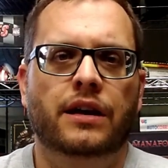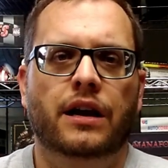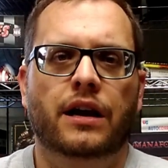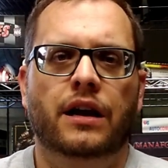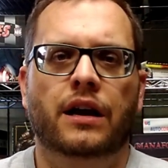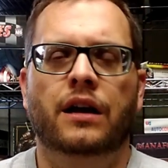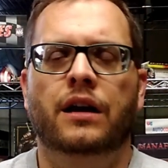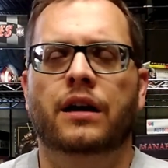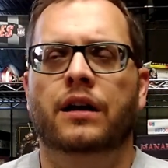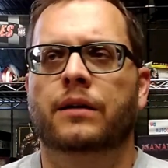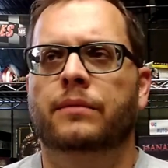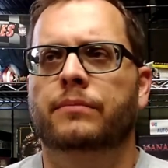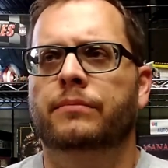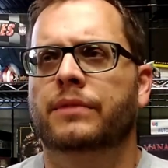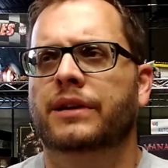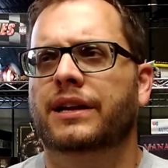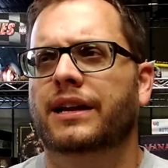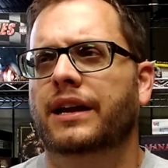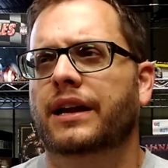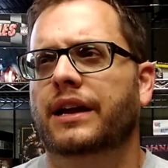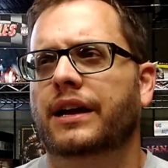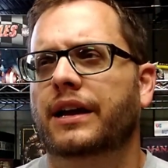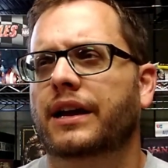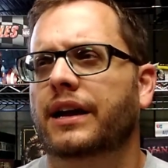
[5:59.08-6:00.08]

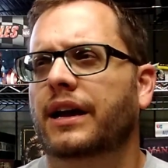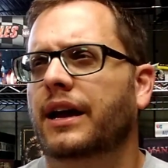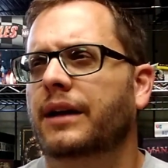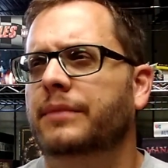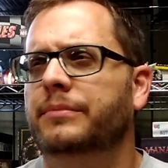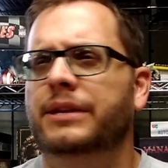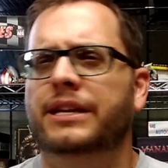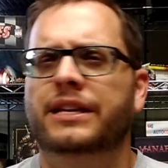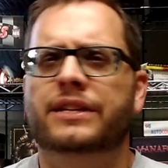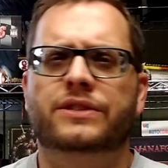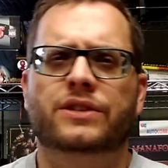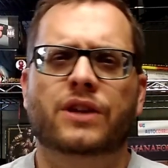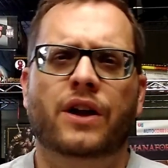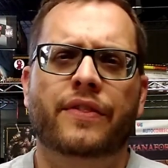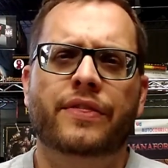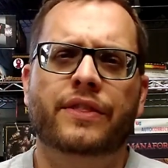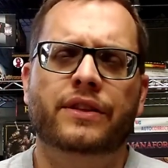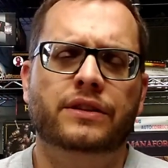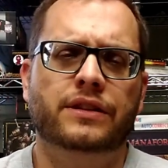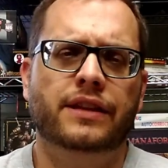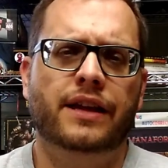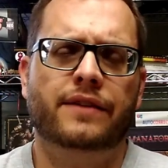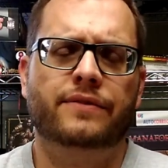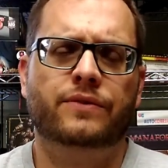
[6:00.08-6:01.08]
I mean, it's on
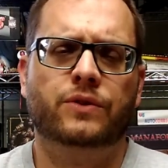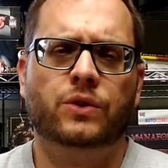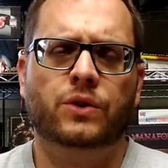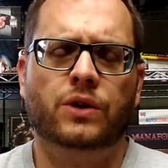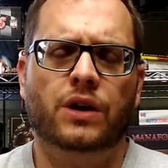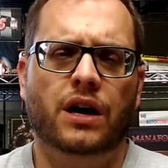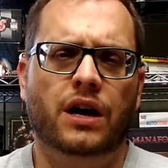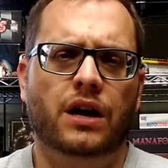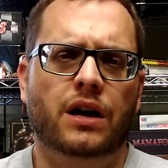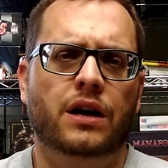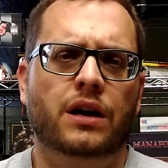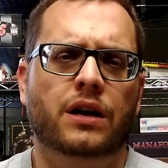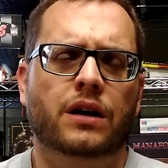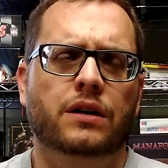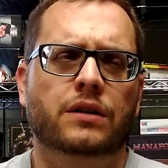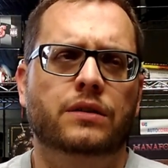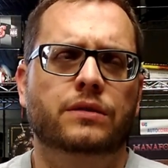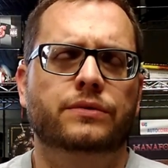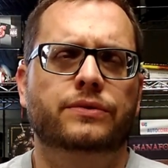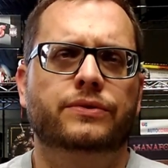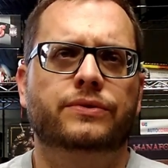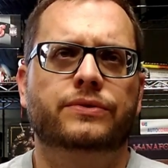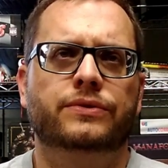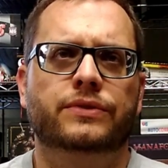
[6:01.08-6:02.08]
the level
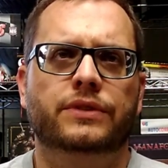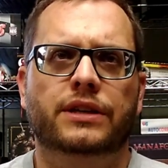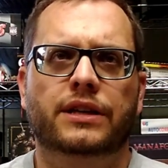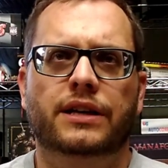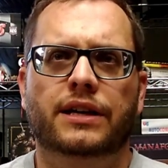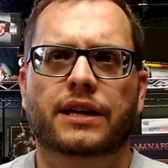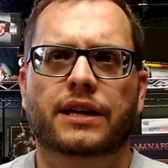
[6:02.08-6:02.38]
of